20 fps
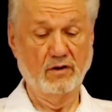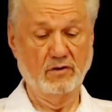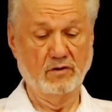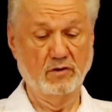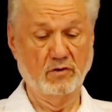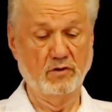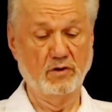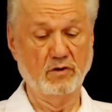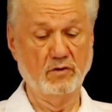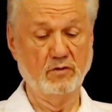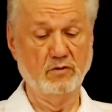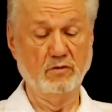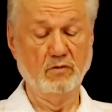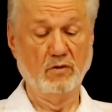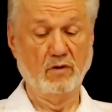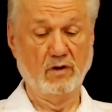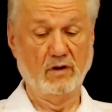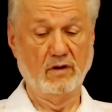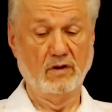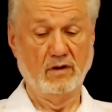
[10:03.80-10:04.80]
to you,
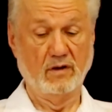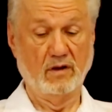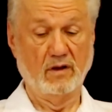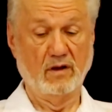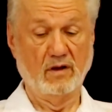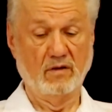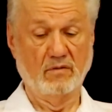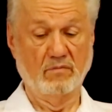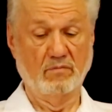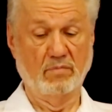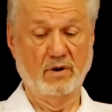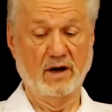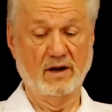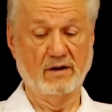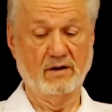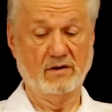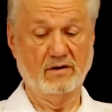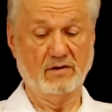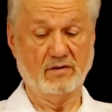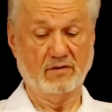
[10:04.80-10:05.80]
but
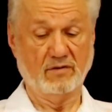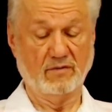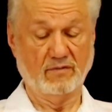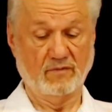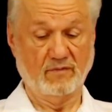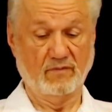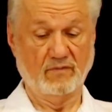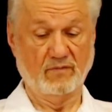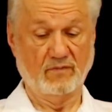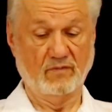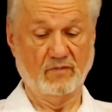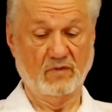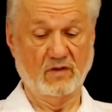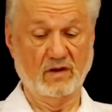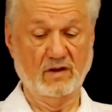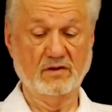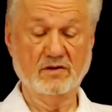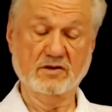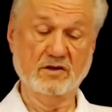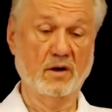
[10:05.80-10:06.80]

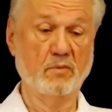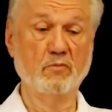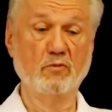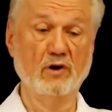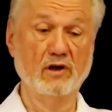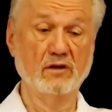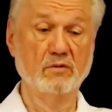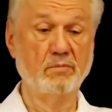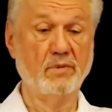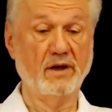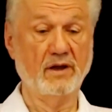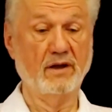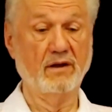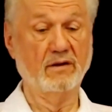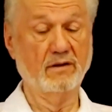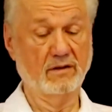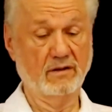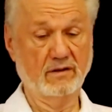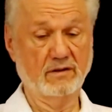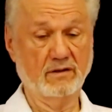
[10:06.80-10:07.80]
some will be,
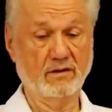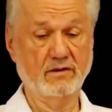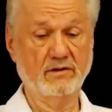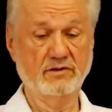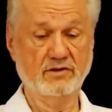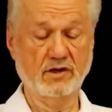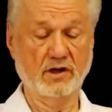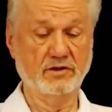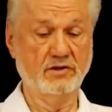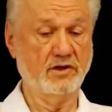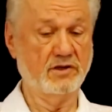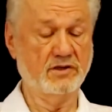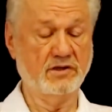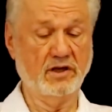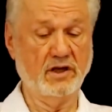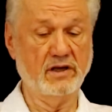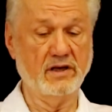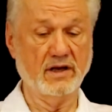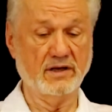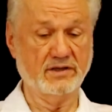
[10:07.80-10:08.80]
such as
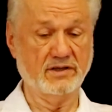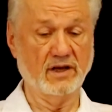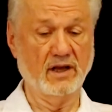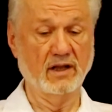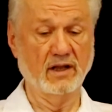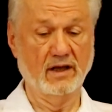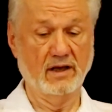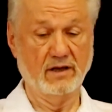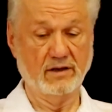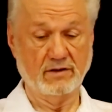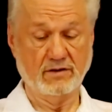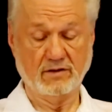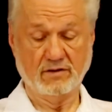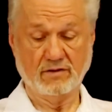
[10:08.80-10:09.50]
T.S. Eliot,